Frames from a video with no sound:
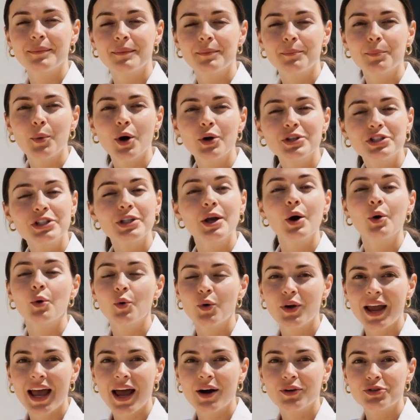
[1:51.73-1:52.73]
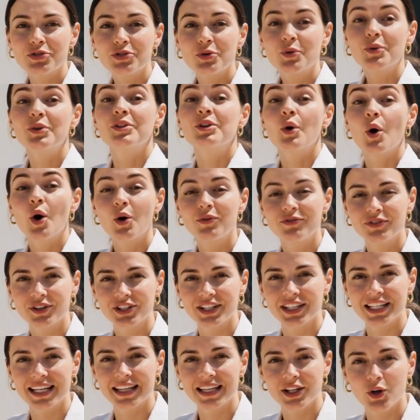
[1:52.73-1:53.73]
Most local councils offer
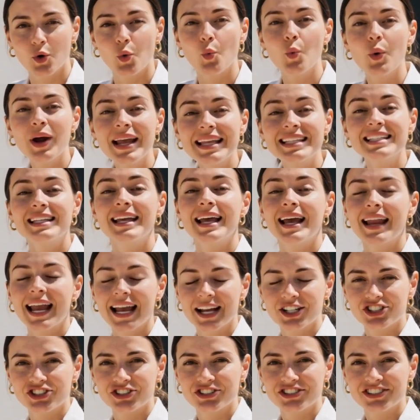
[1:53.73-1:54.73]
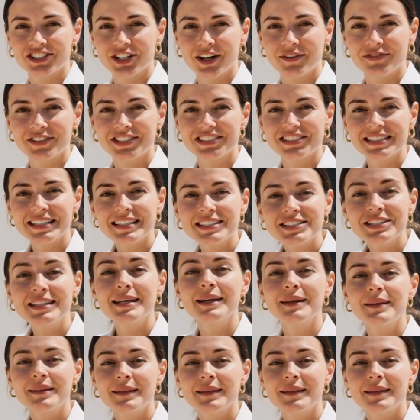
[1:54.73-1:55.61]
clinical waste collection services.